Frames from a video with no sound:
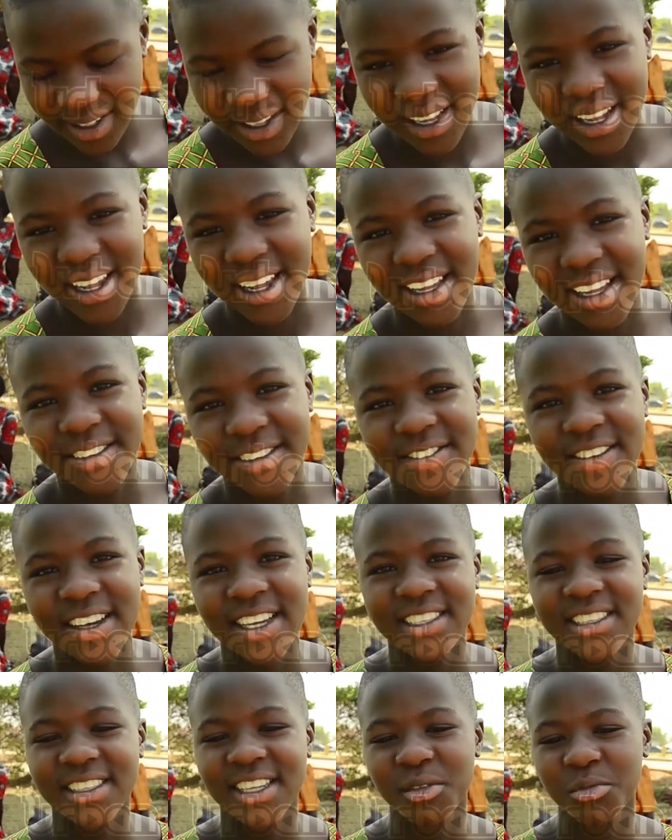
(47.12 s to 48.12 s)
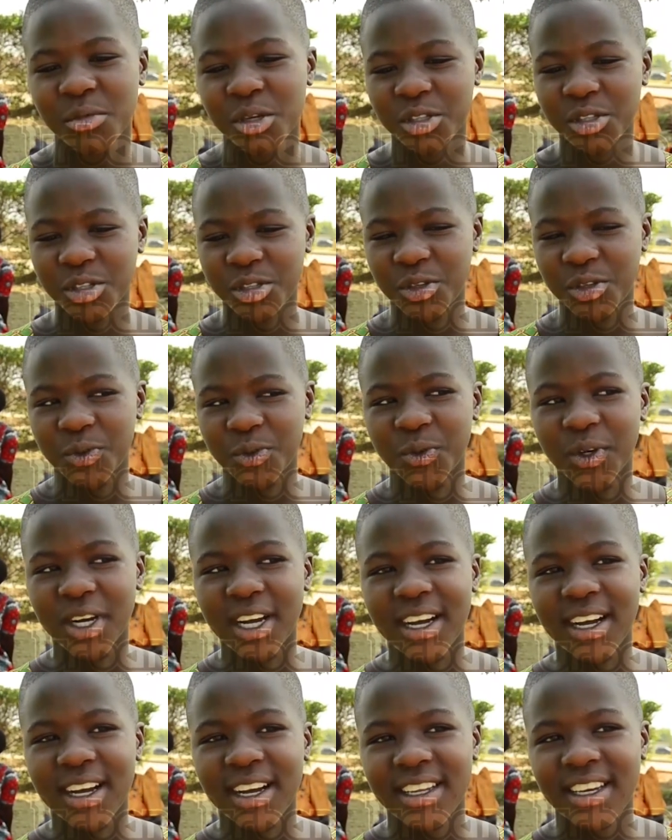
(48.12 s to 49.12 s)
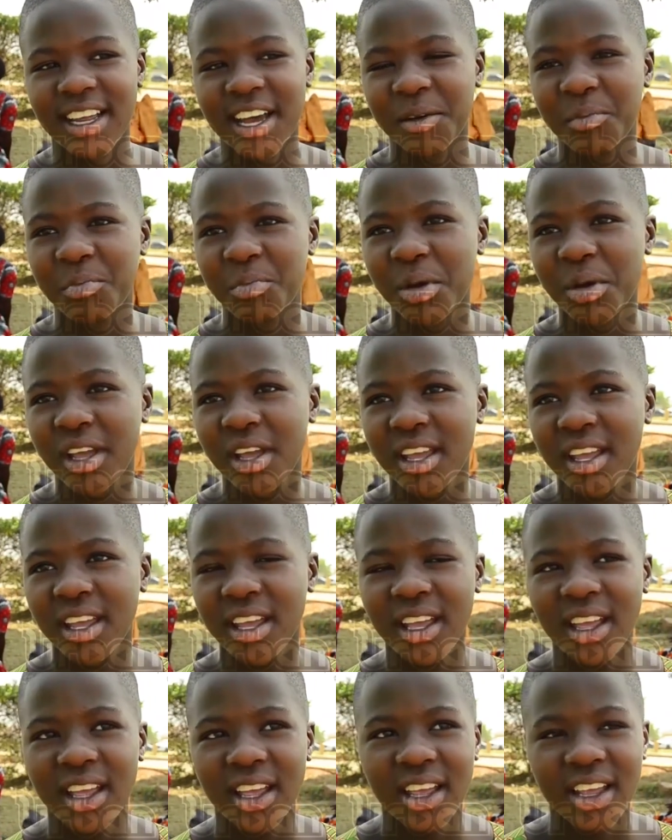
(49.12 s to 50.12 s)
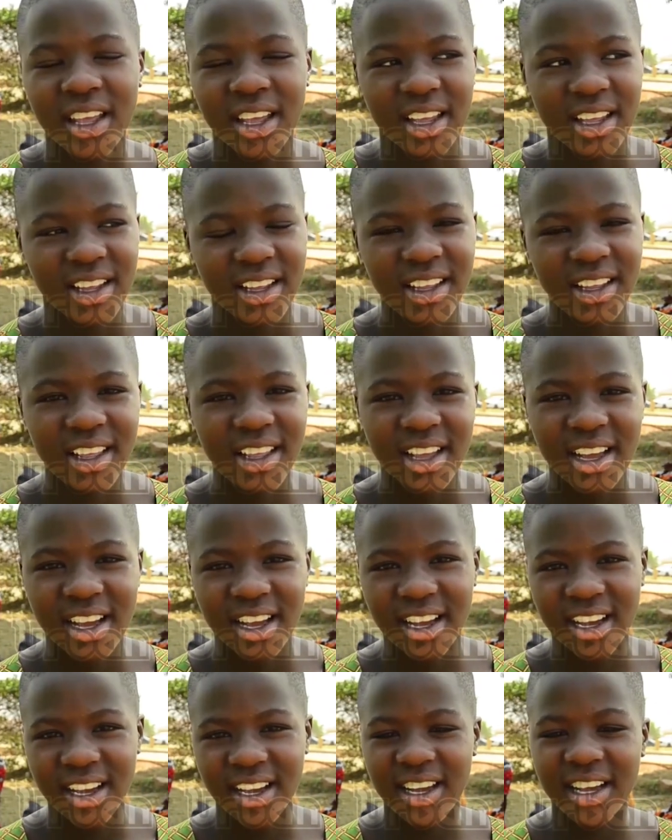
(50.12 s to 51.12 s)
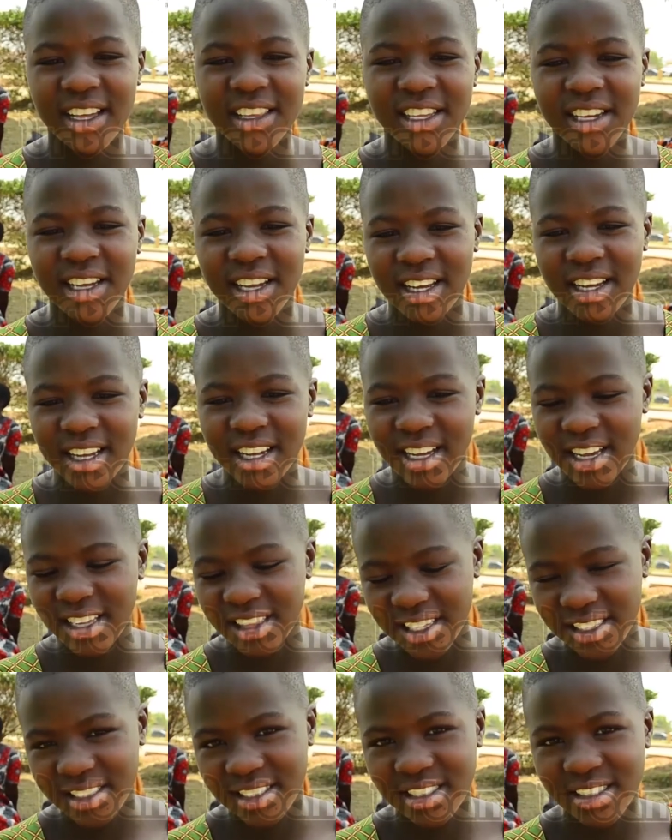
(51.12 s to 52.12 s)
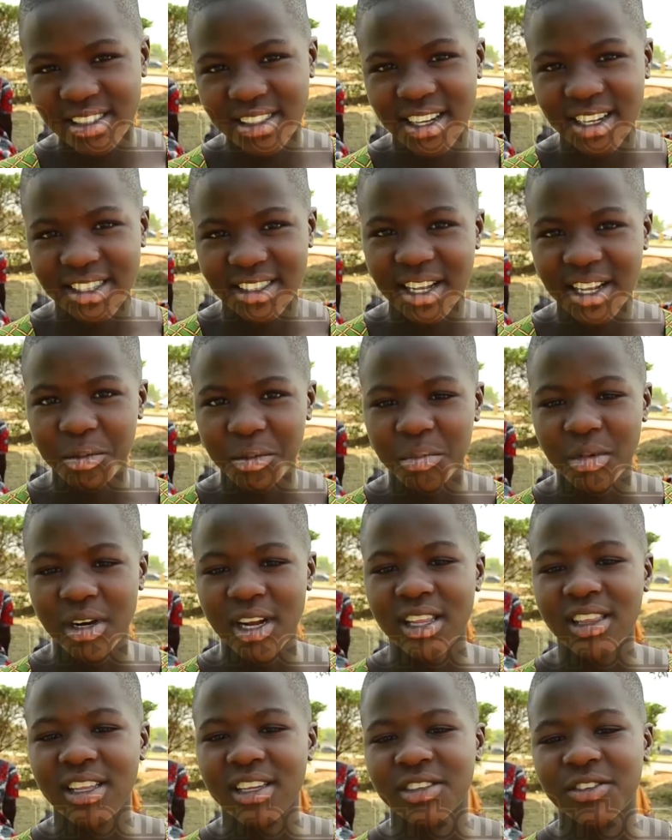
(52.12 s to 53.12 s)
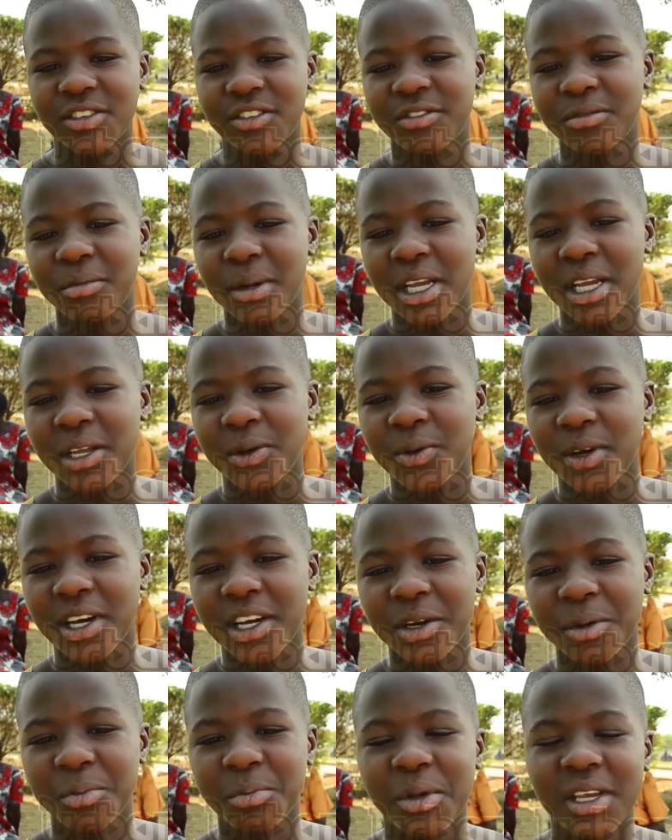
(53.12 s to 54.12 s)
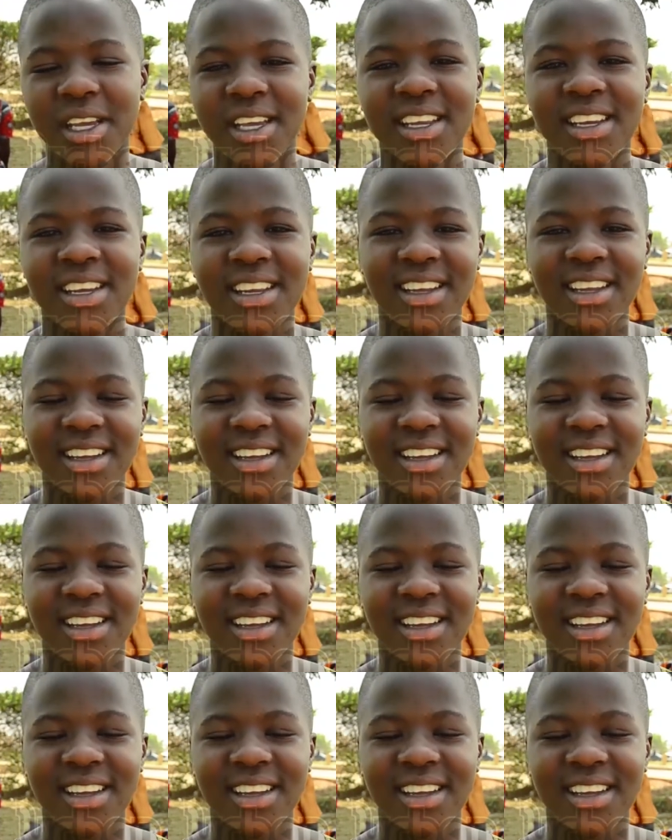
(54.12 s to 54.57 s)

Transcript: I advise them also to work hard and pay other, other sisters and brothers of mine who remain.